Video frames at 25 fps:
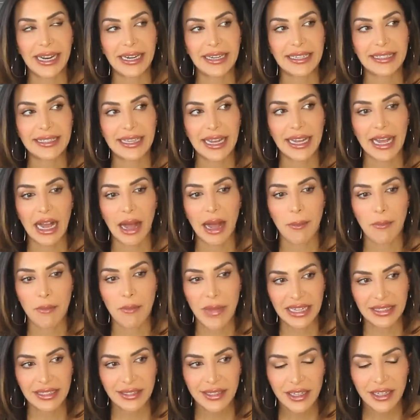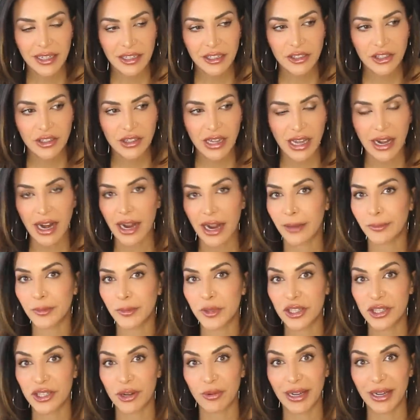it is like a message that I
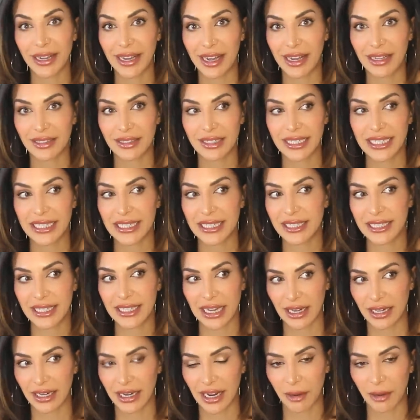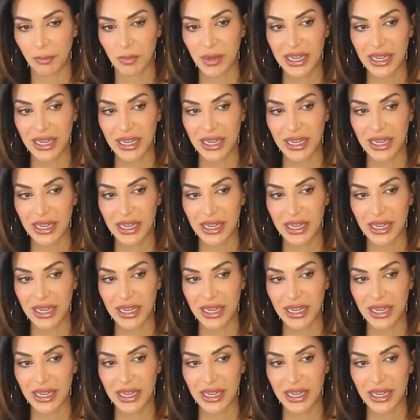am so against sending,